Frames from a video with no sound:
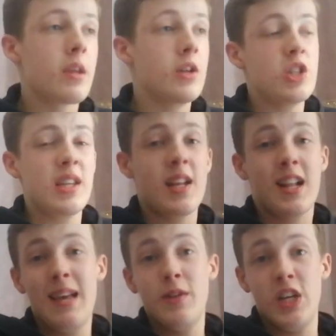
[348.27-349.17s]
Just like the
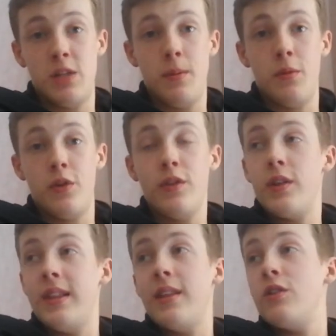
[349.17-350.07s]
climate change people.
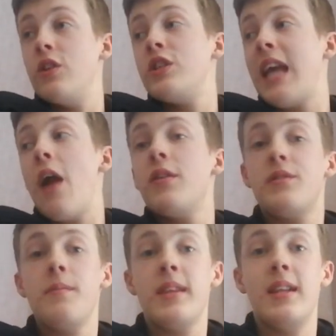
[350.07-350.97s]
They're scared of
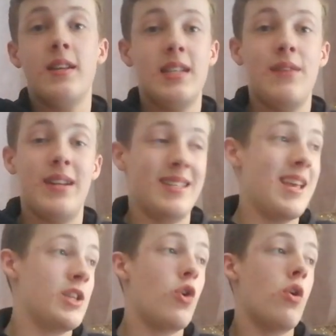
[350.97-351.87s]
something that doesn't even
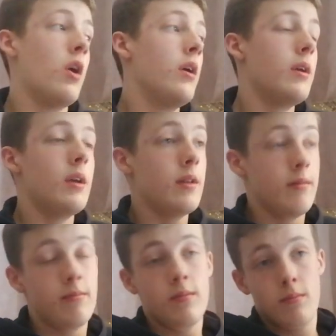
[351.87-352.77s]
exist, or
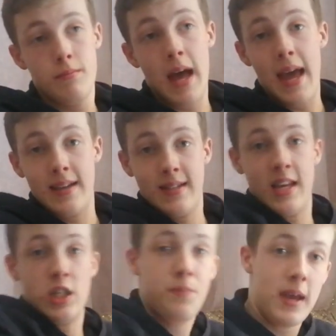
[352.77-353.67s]
that
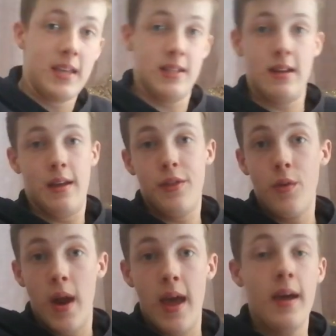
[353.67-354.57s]
exists but isn't a
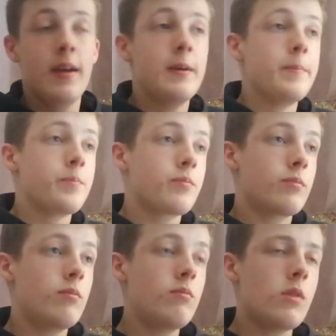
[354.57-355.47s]
threat.
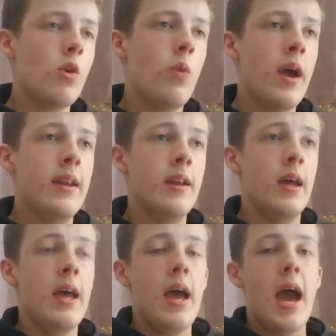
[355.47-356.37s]
When
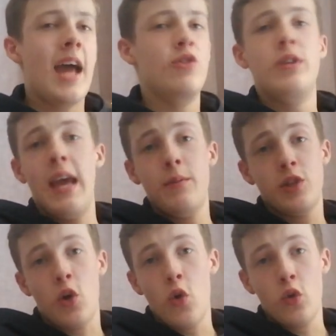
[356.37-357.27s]
Andrew Tate was
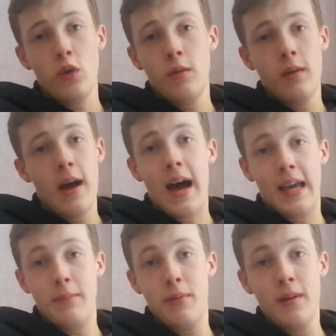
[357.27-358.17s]
the whole
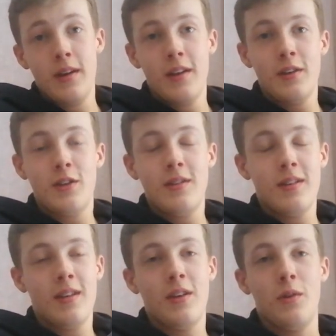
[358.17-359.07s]
hype,
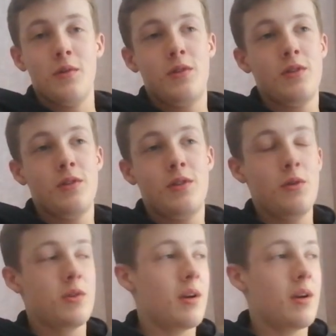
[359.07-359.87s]
you know, 2